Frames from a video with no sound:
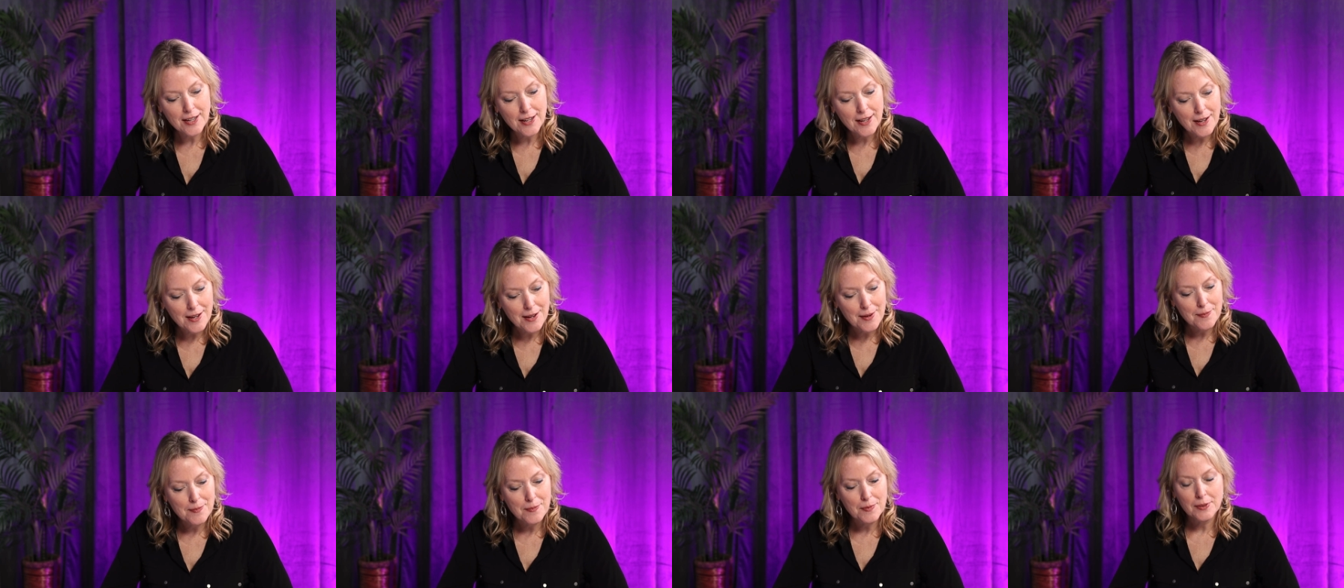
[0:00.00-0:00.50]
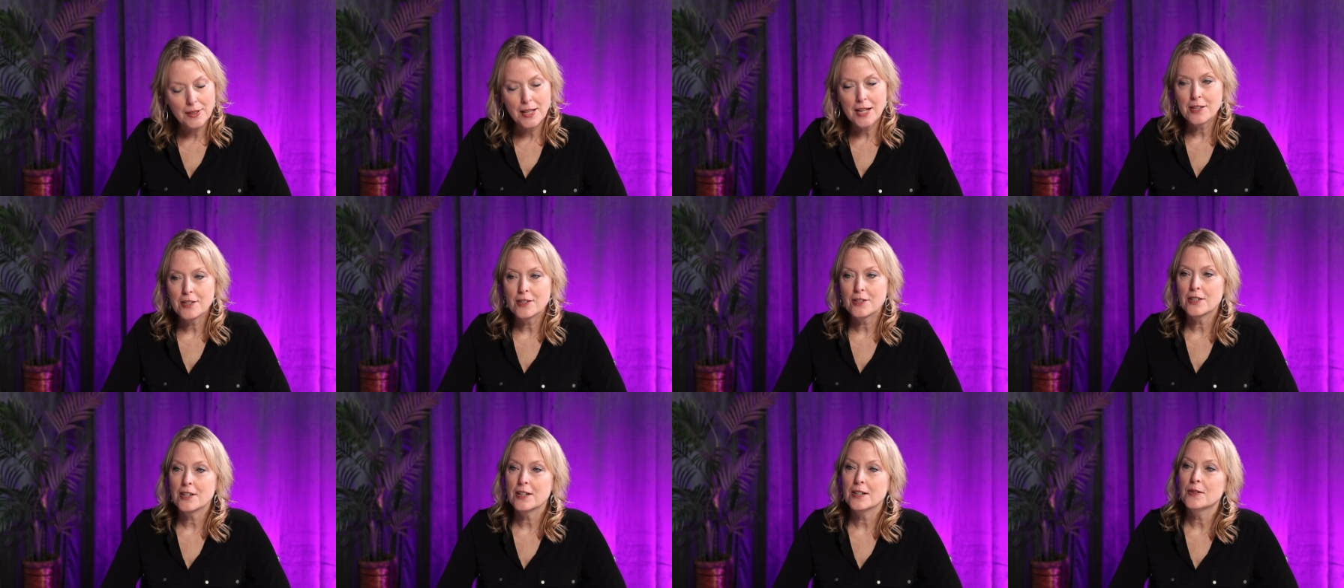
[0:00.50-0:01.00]
Um,
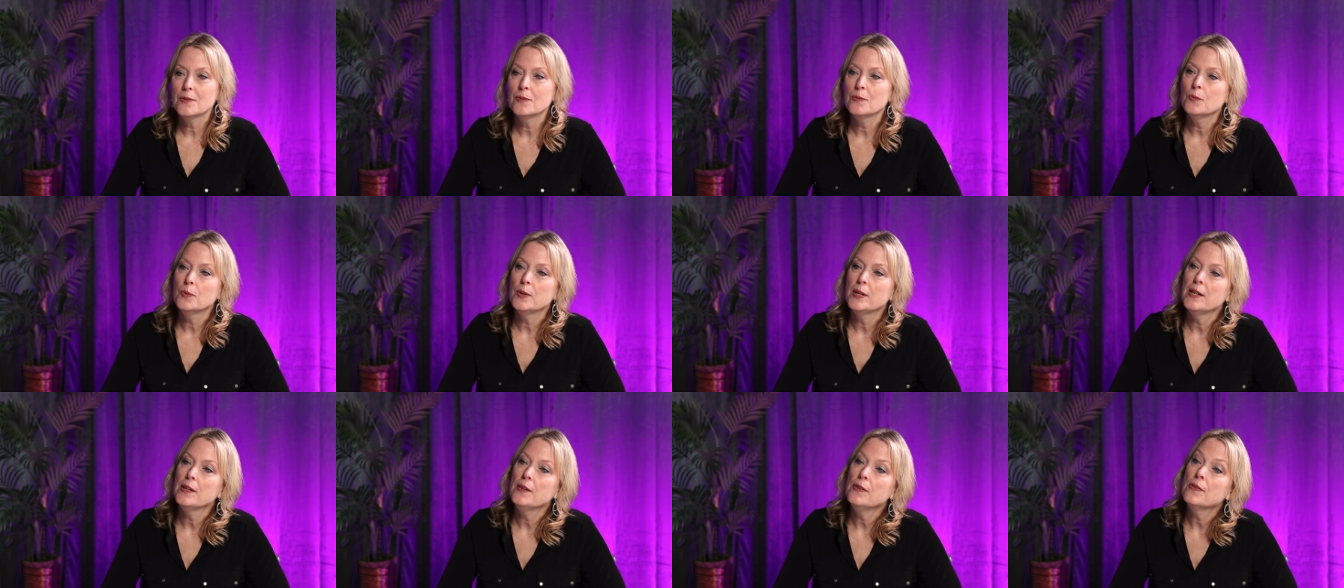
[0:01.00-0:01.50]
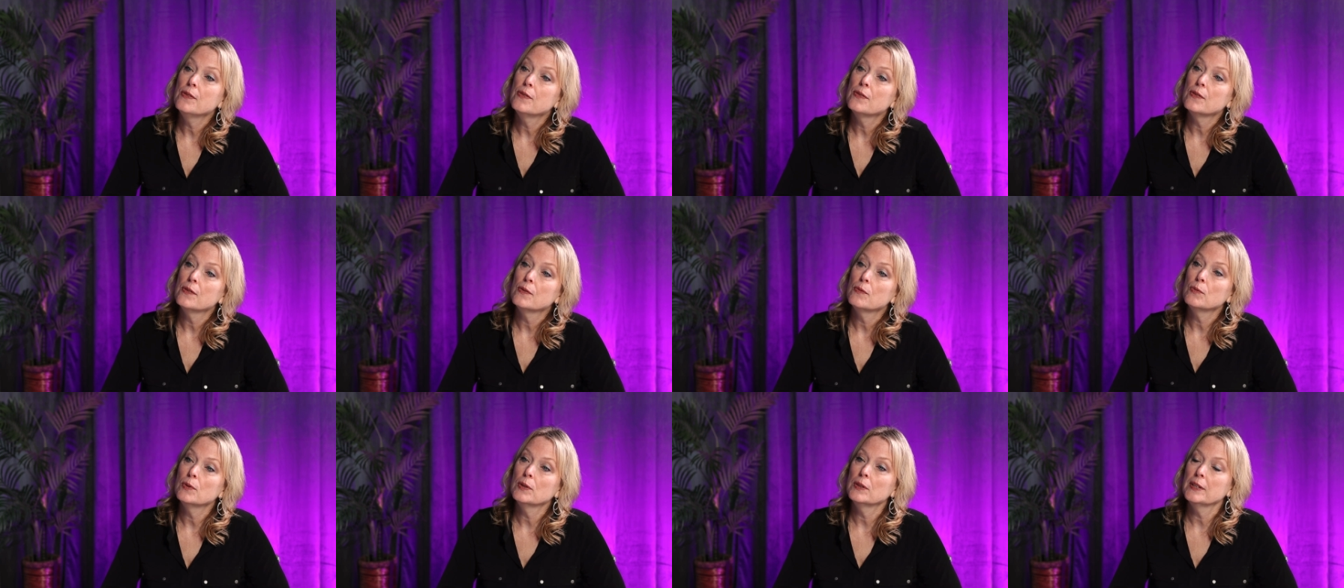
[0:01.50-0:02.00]
let's start with
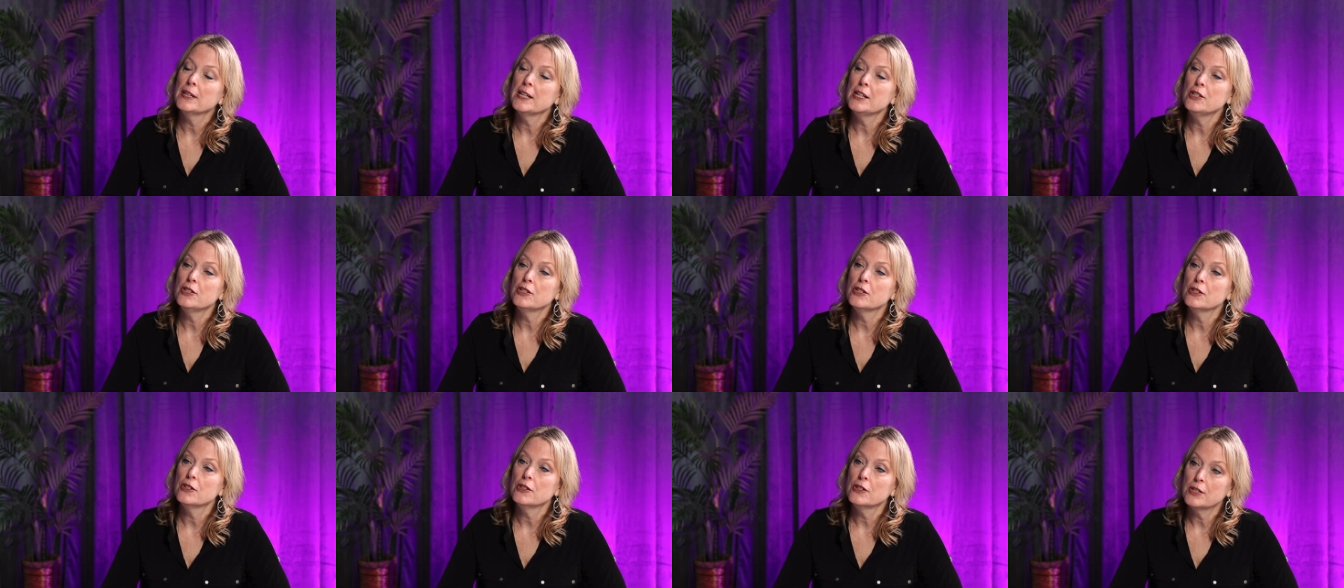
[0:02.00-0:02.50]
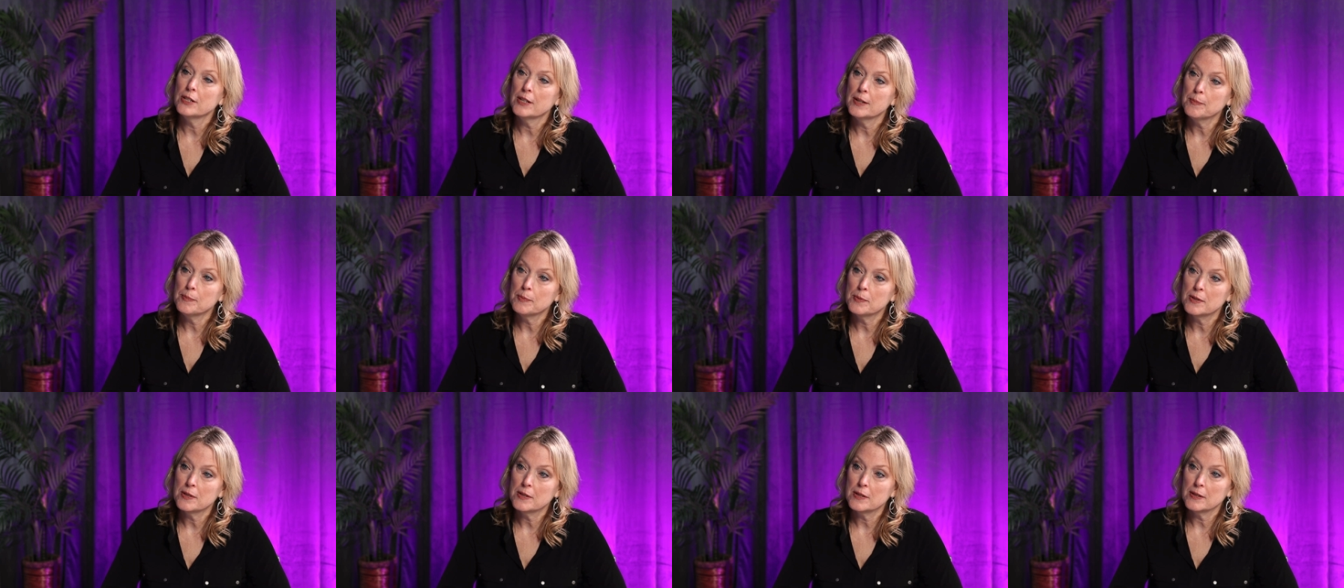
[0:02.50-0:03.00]

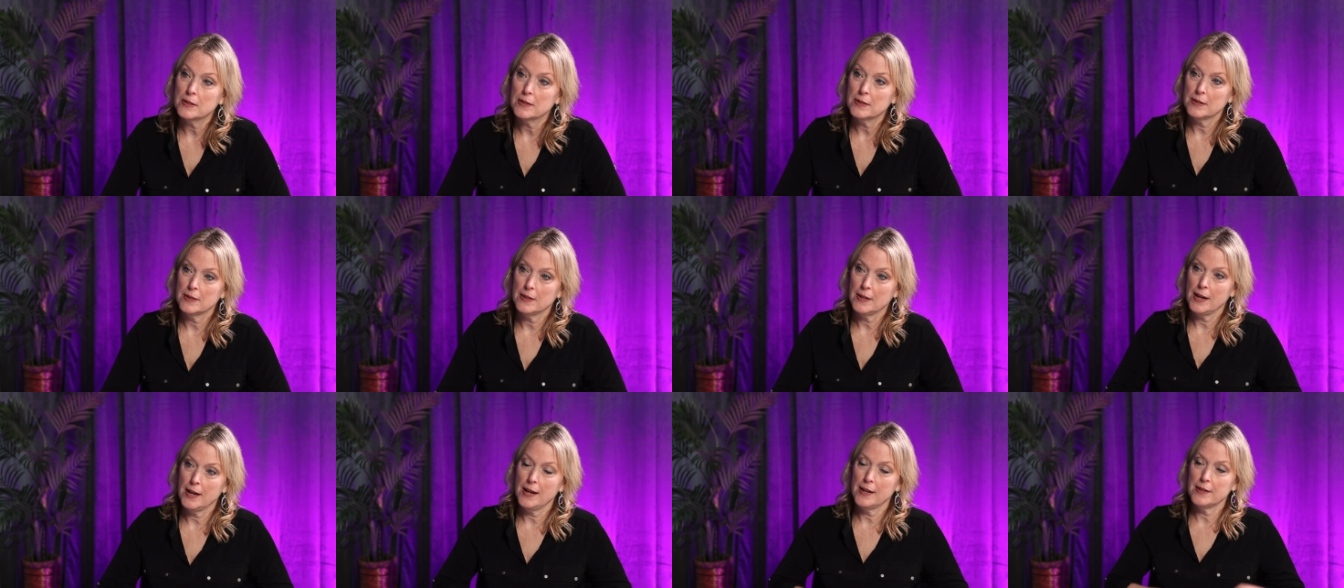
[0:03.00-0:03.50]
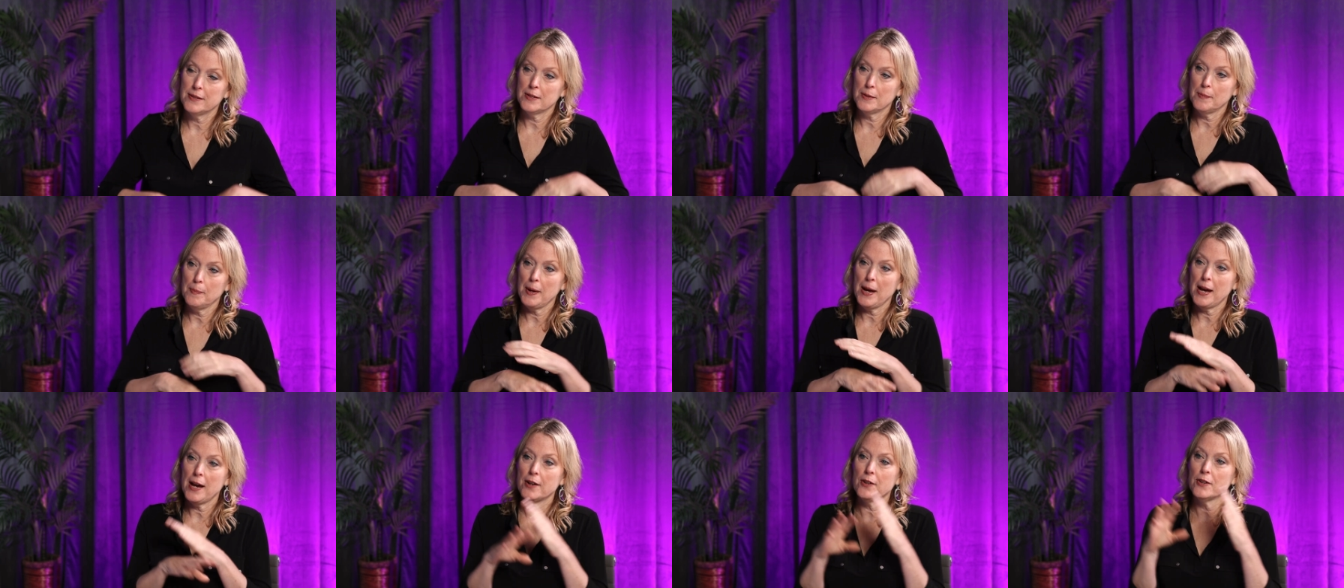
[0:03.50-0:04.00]
relationships as a
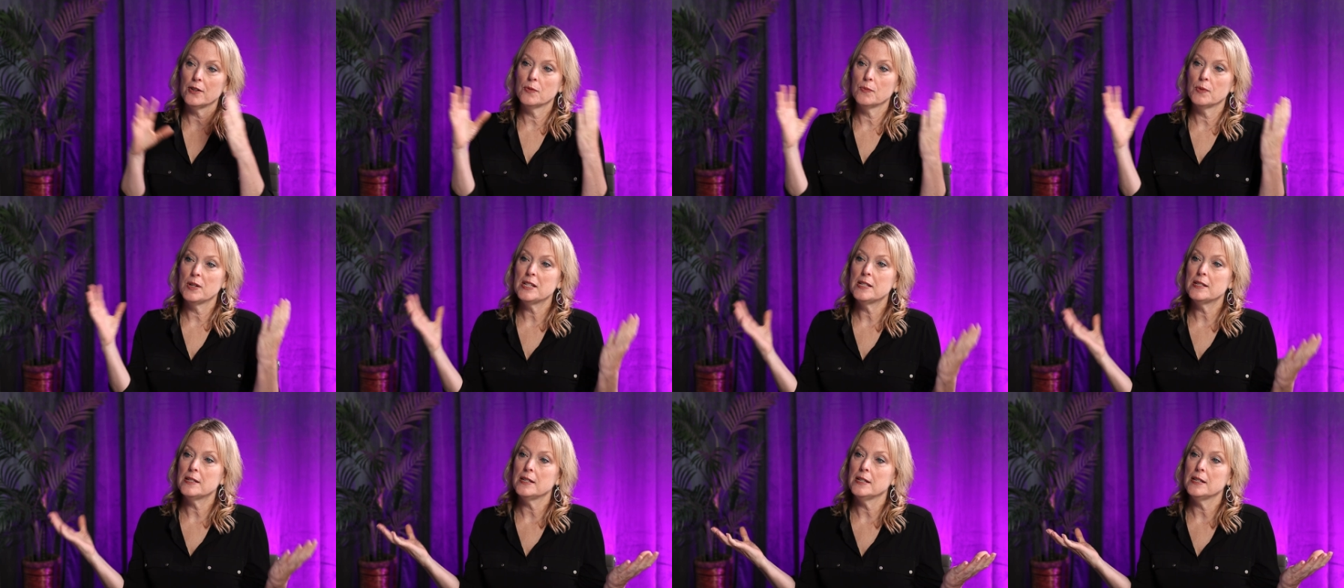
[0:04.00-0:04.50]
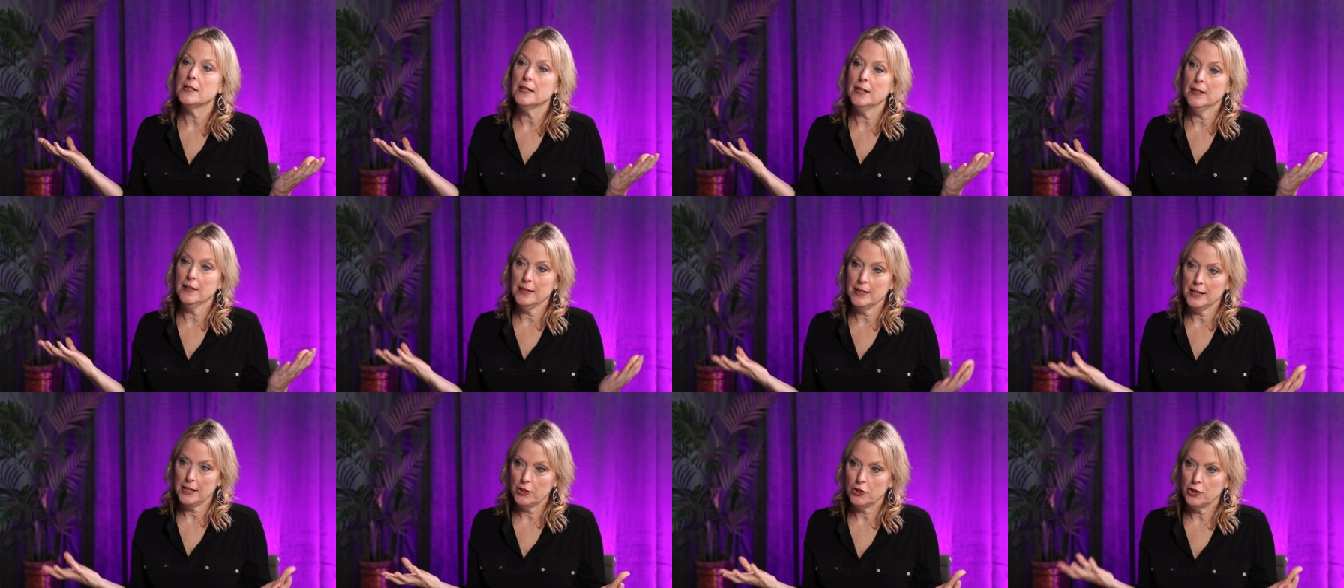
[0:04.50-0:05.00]
pattern we see
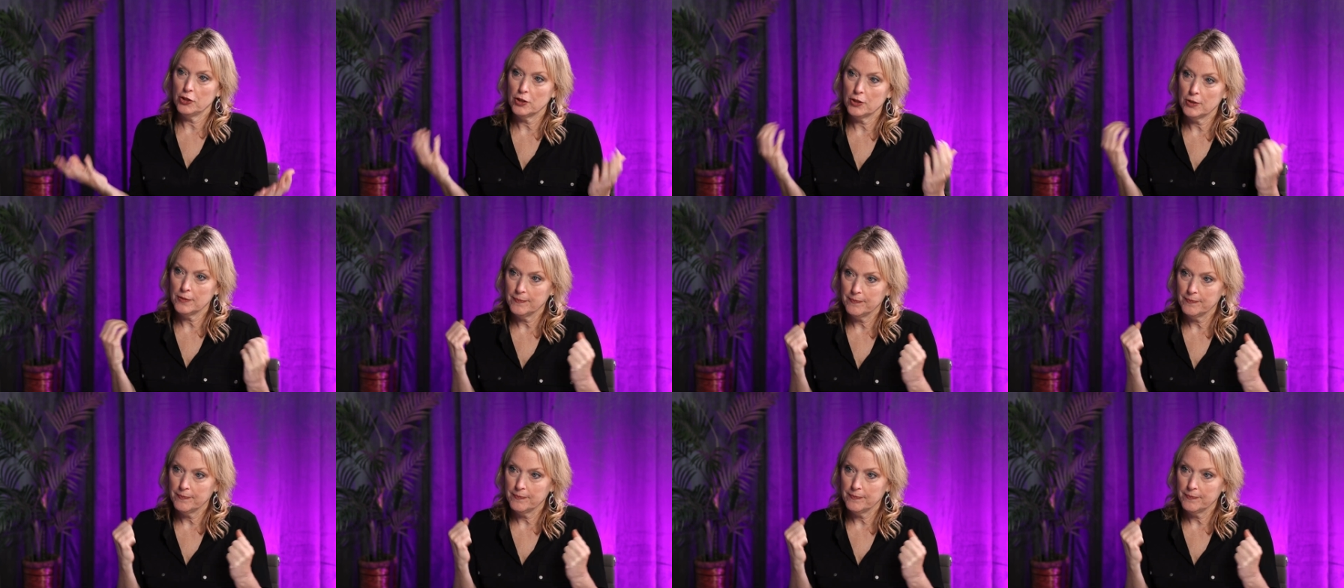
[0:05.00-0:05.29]
in nature.